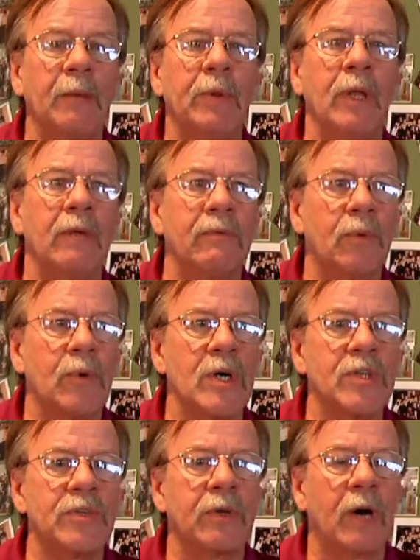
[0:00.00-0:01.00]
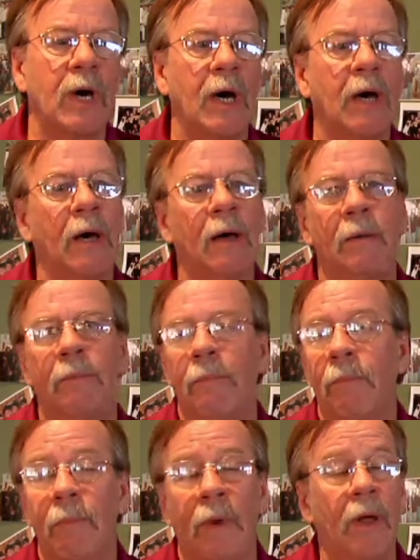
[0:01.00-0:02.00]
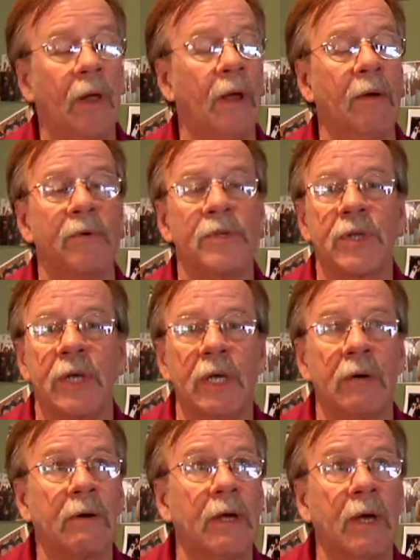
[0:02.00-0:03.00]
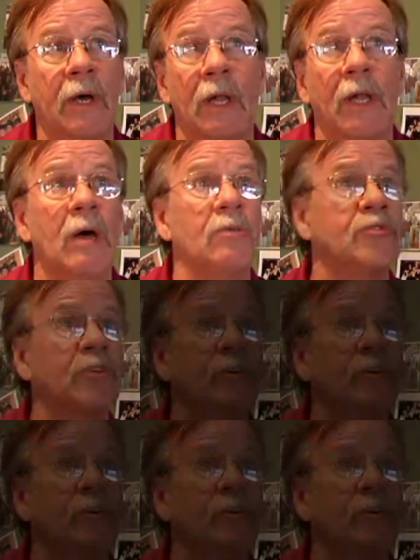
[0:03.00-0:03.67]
I believe it was, uh, every ski area had a lounge.